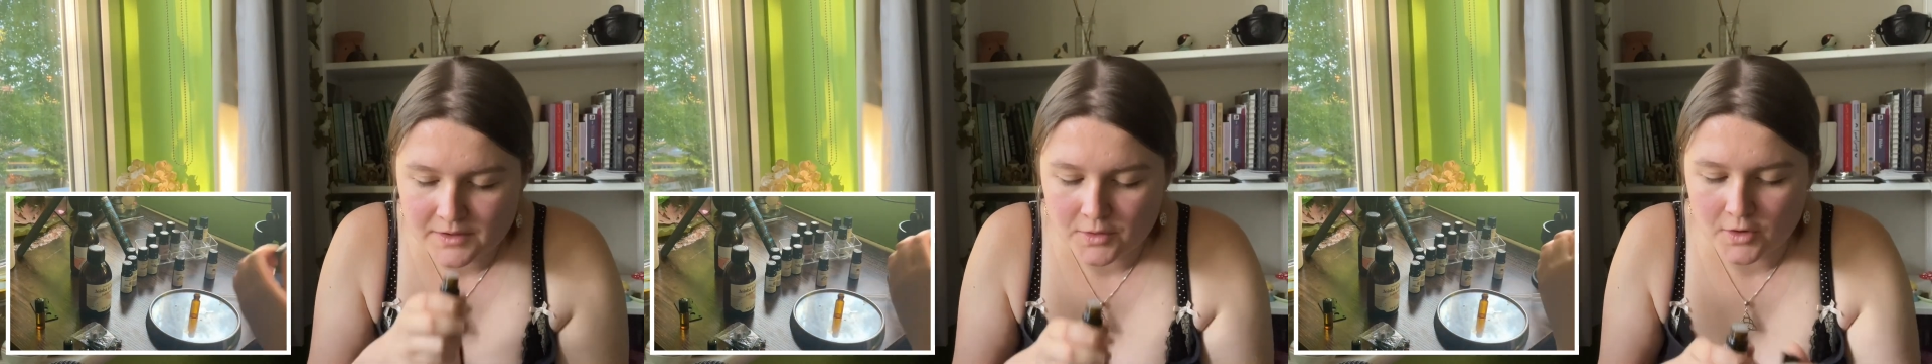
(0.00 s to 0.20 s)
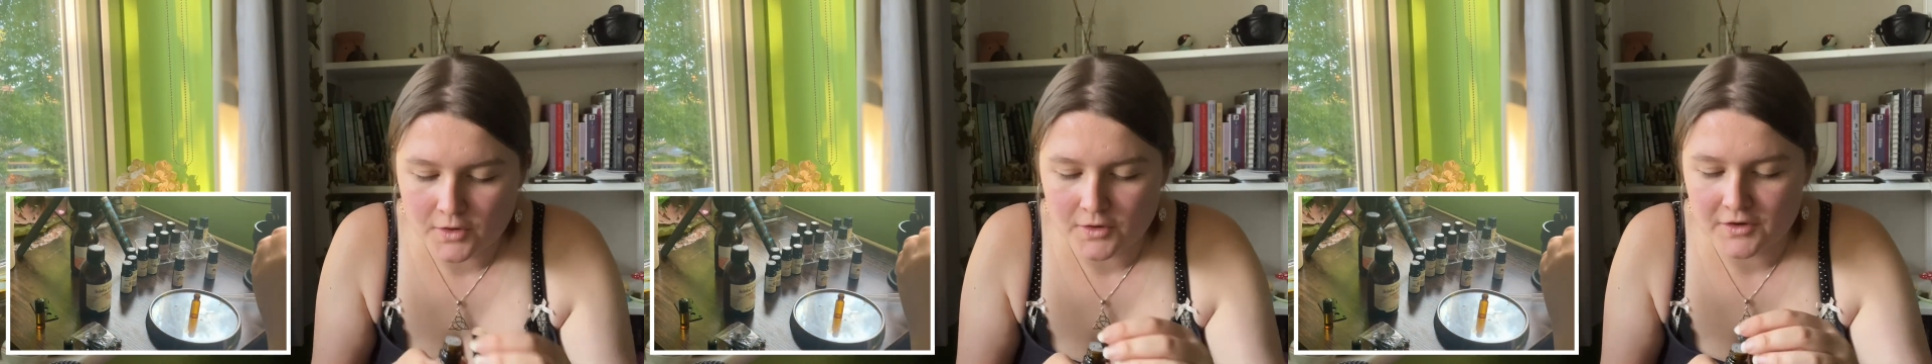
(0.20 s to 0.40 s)

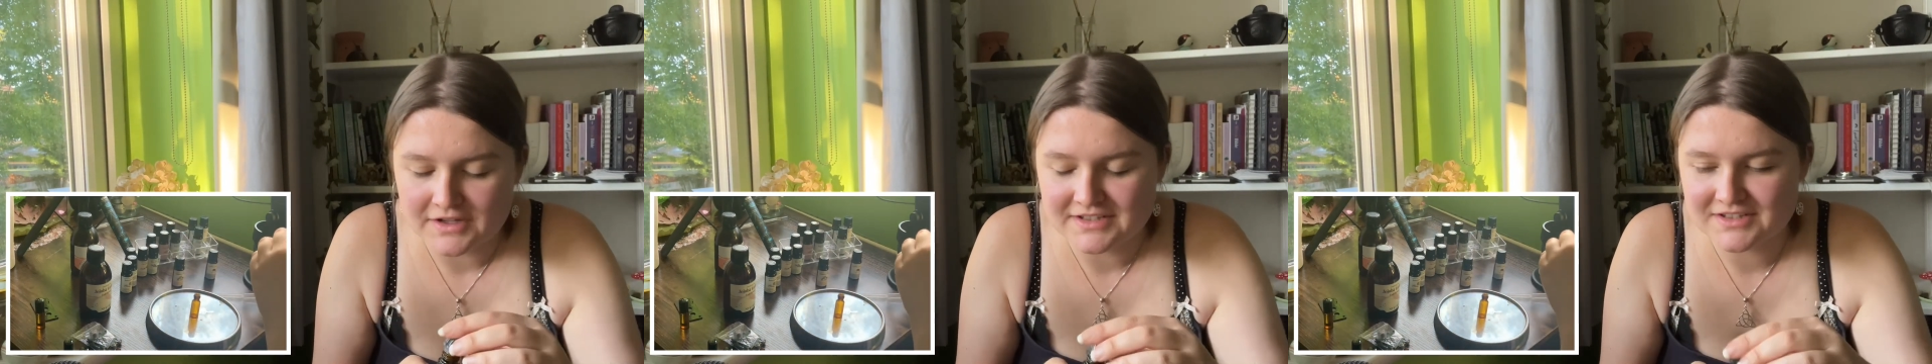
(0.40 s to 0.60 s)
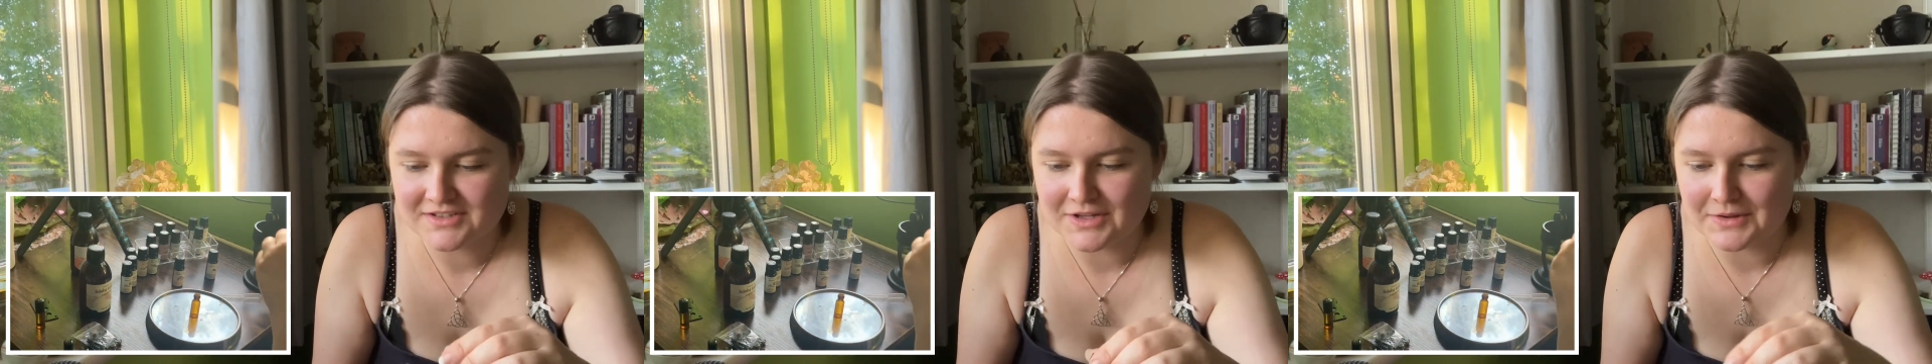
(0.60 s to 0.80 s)
Oh,
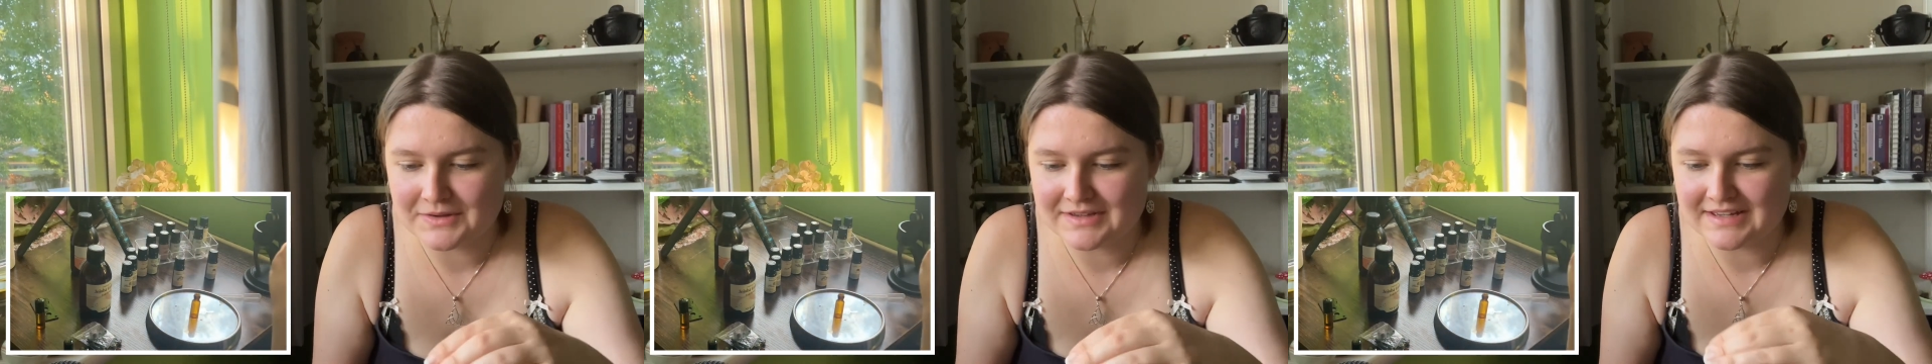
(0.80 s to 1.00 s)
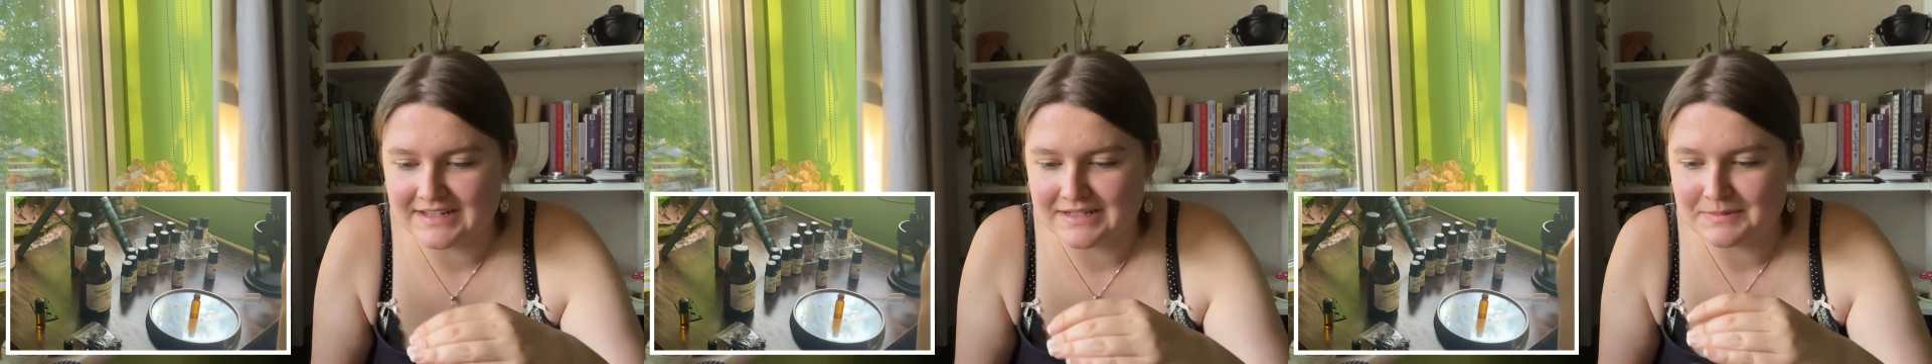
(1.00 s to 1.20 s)
it's so
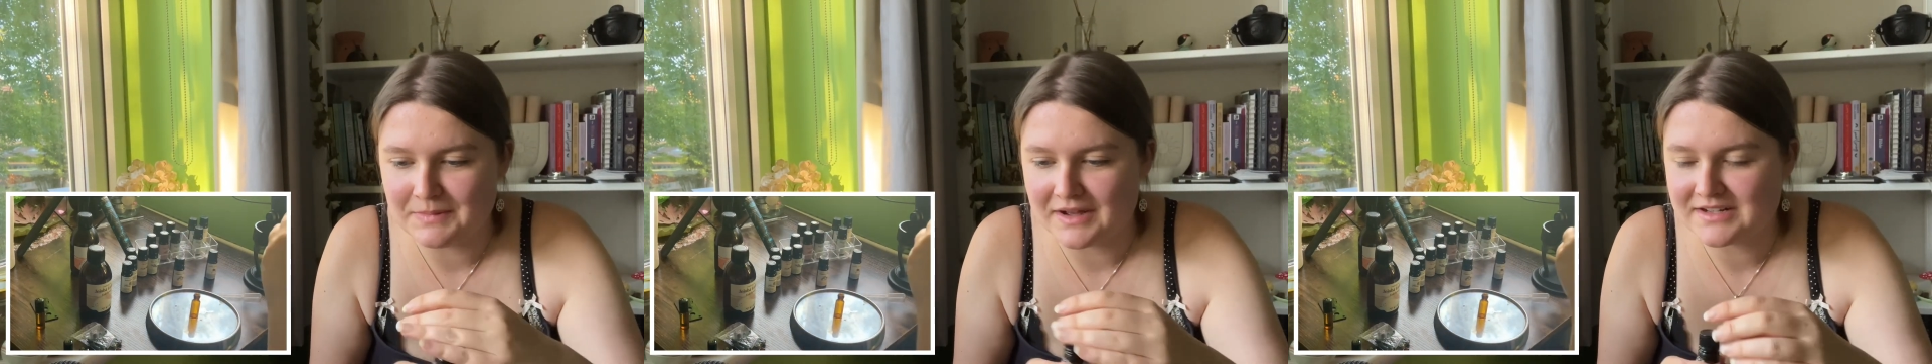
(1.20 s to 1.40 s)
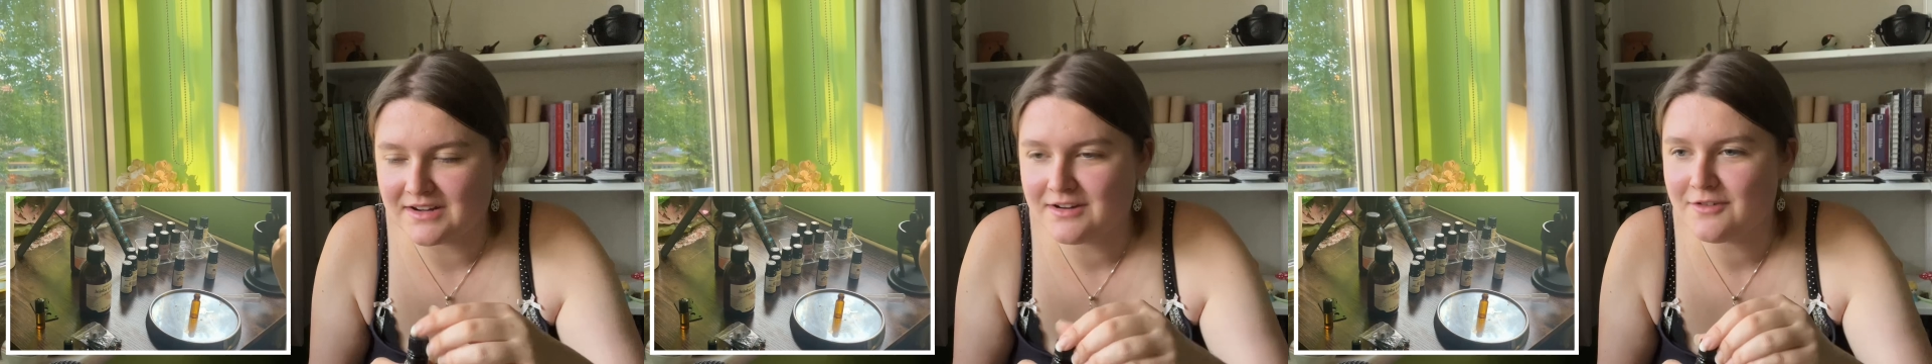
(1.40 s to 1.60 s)
good, but I don't